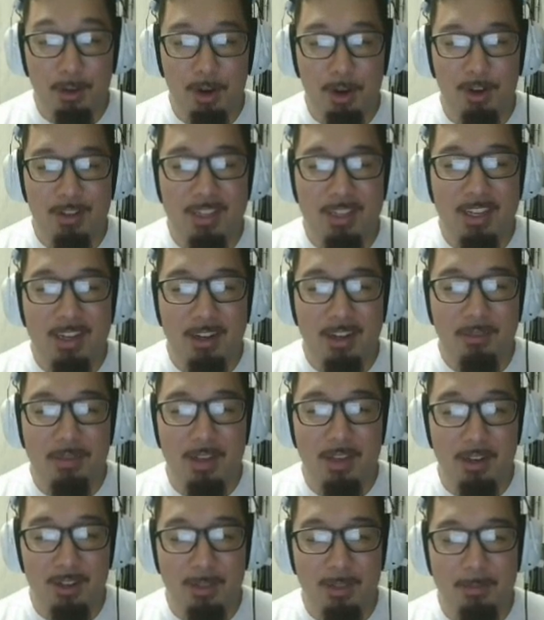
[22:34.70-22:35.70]
curtain of
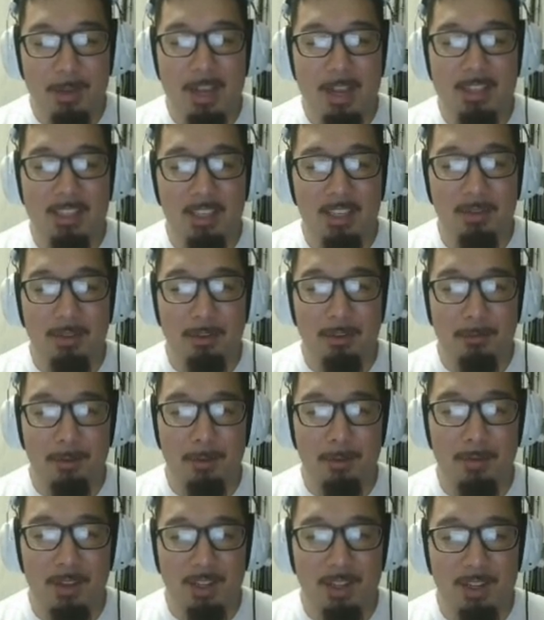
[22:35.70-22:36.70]
years past, even
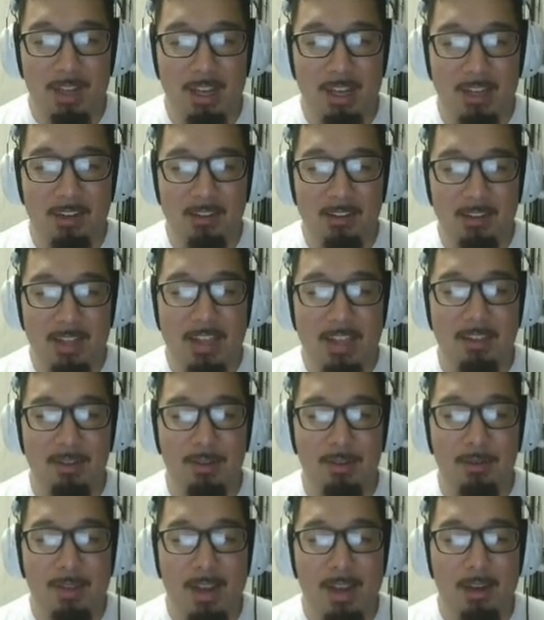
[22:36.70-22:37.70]
from the like late
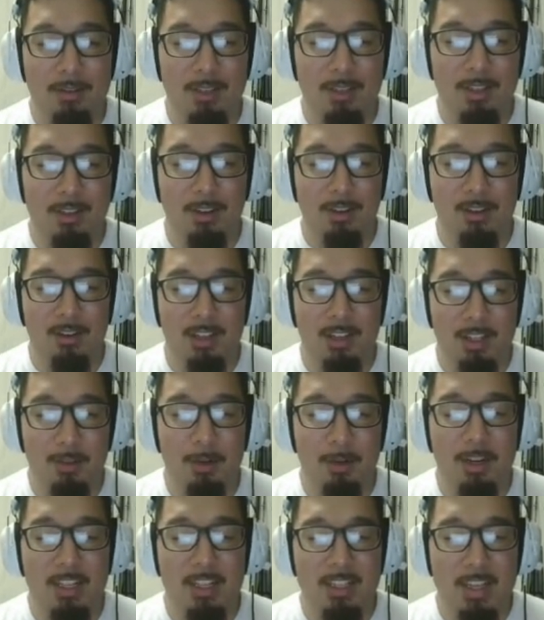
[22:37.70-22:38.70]
2000s, early
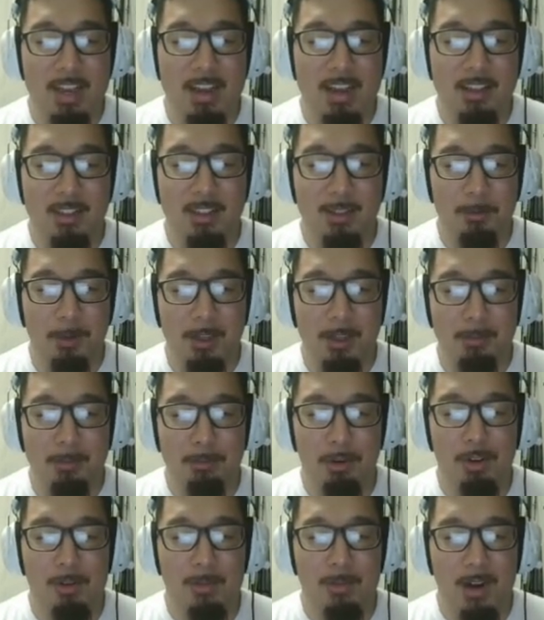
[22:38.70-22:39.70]
2010s with
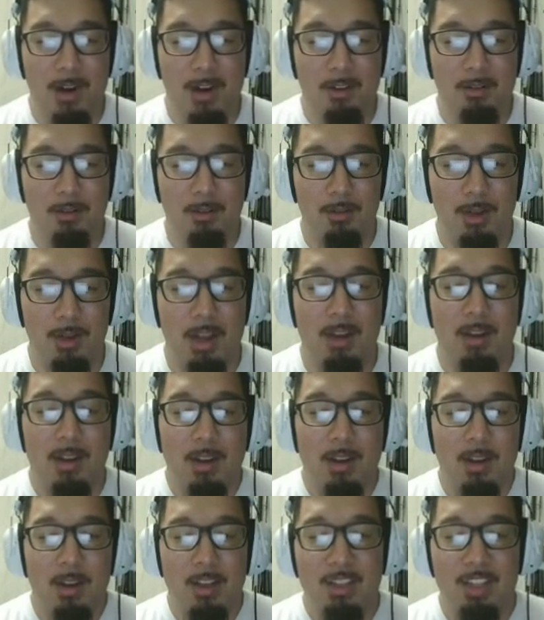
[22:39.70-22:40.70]
Polamalu and
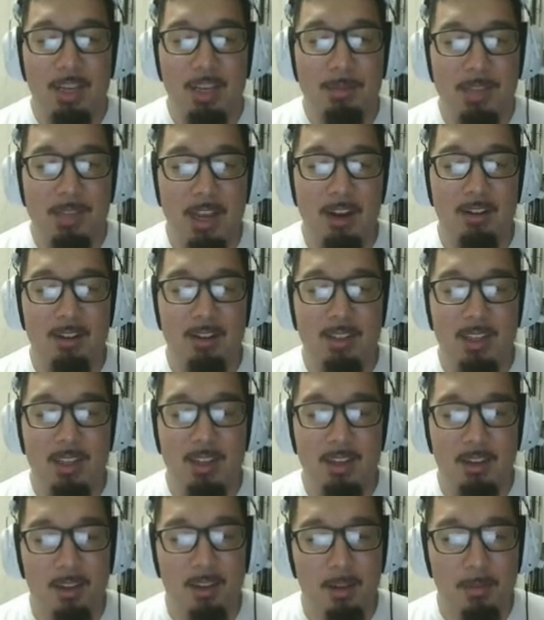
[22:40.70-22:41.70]
James
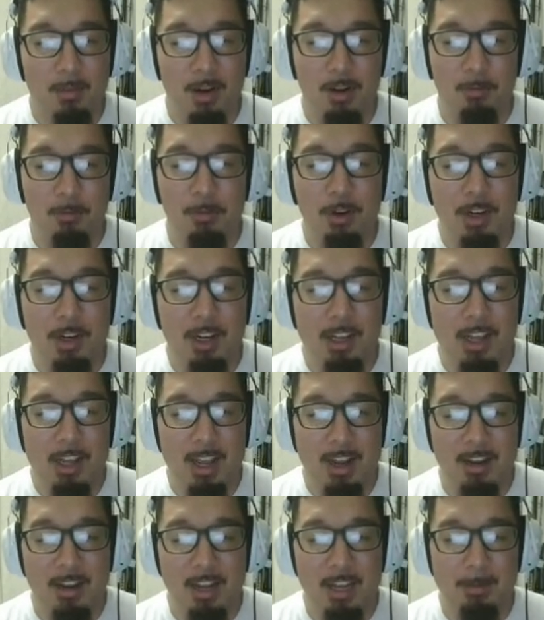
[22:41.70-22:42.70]
Harrison and Lamar Woodley
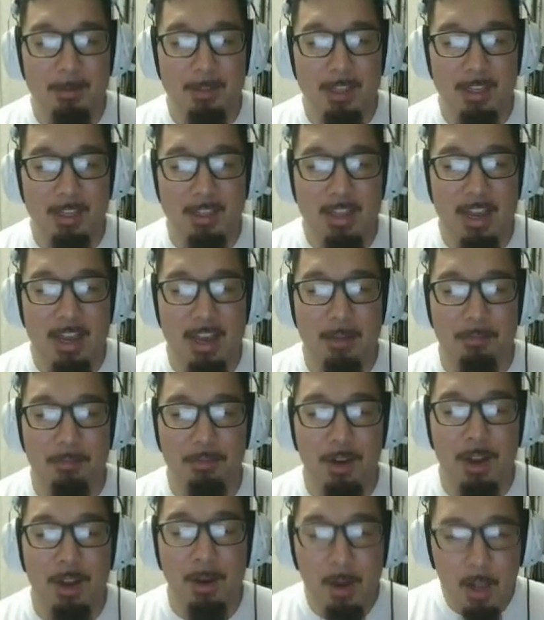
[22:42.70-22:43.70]
and names like that.
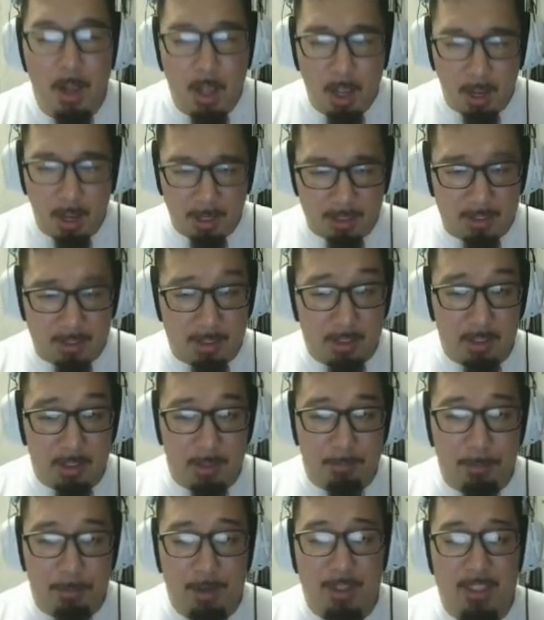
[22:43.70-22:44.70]
But it's still
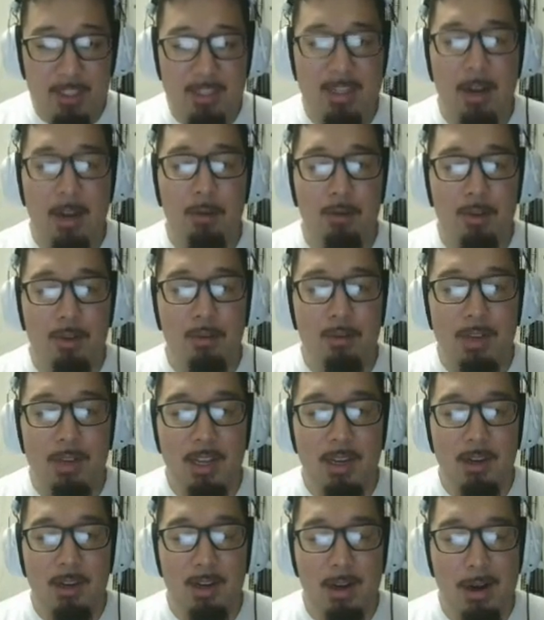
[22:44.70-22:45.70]
a pretty stout
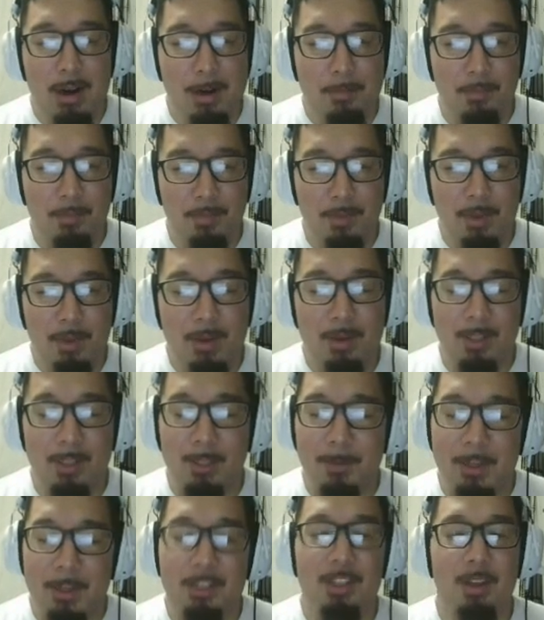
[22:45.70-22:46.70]
unit,
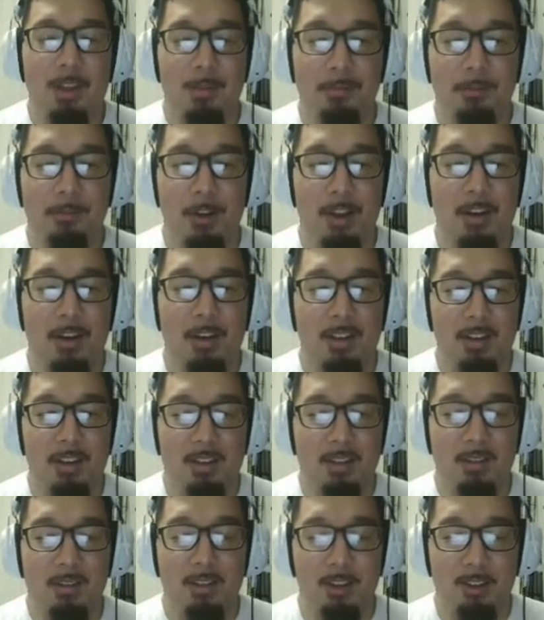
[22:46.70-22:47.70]
especially up front.
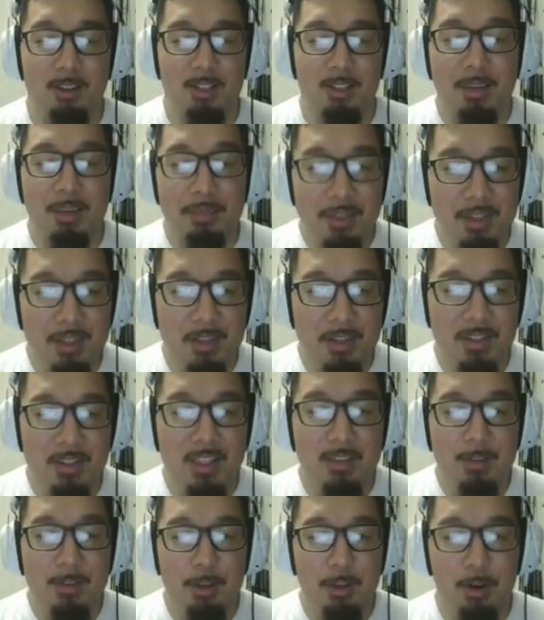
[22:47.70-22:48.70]
It's their seventh in
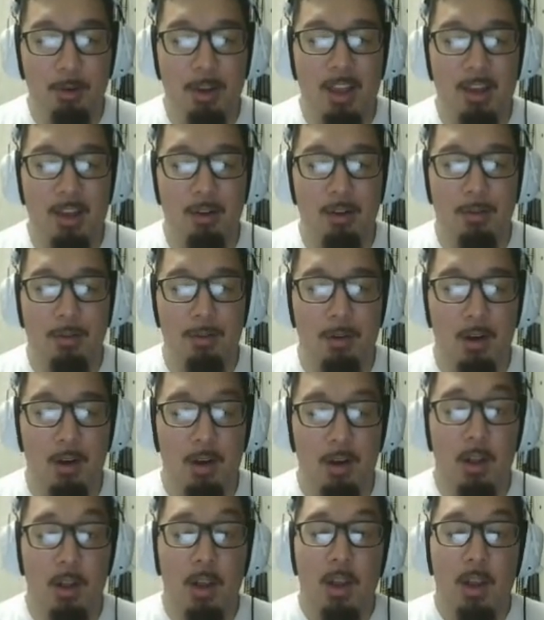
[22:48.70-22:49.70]
DVOA
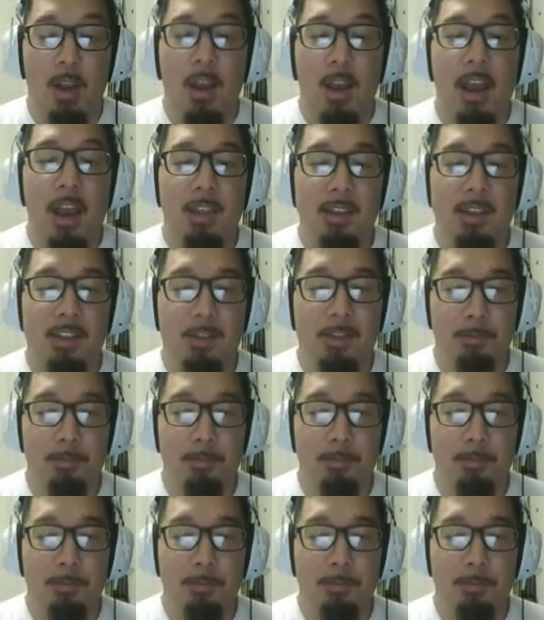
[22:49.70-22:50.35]
overall, and that's